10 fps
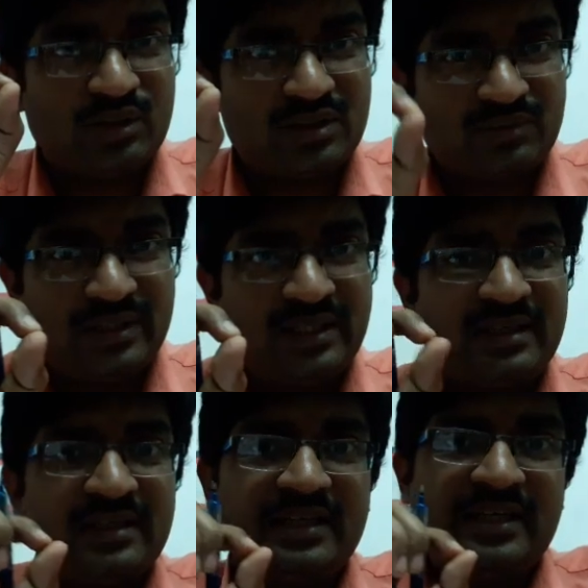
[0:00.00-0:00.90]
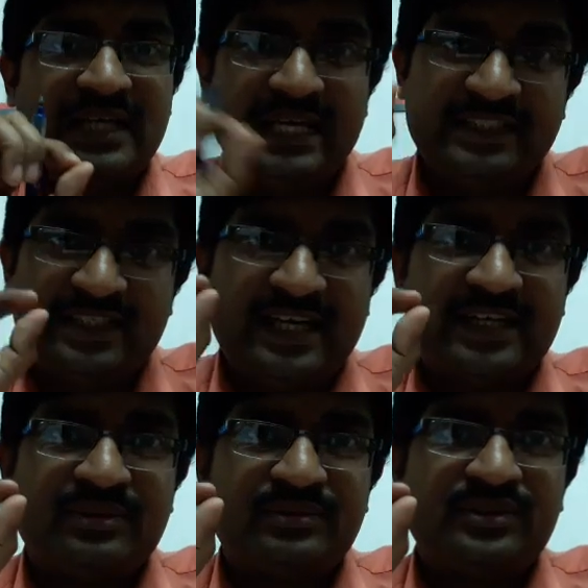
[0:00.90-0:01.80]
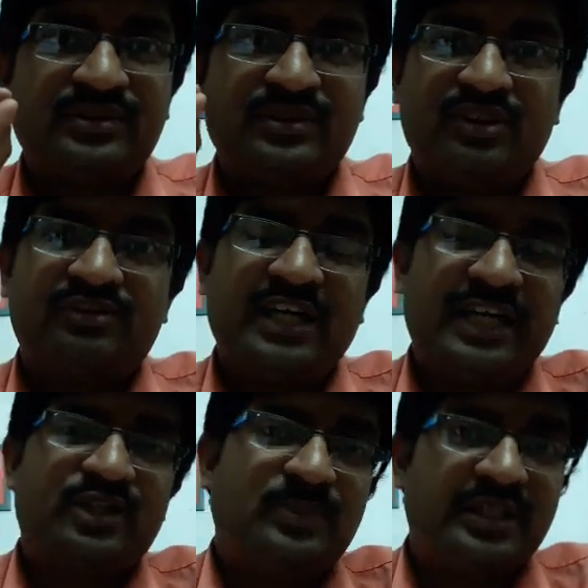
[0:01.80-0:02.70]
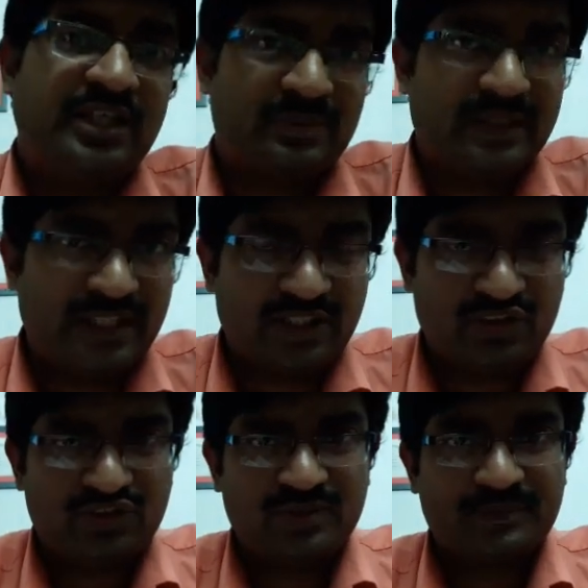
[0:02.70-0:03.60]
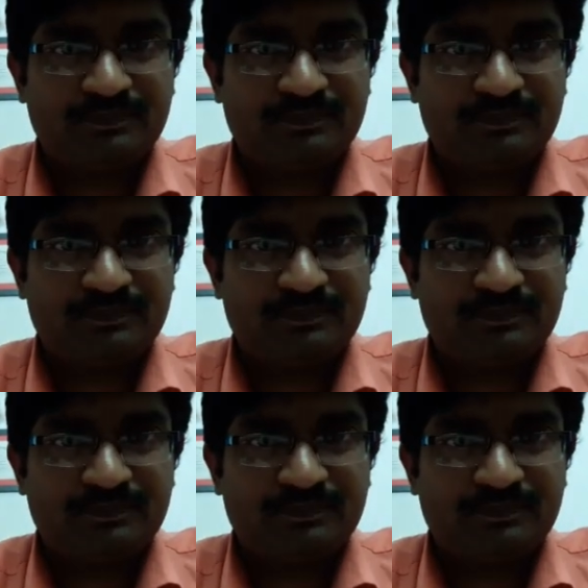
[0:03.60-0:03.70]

doctor will write a diagnosis of atopic dermatitis.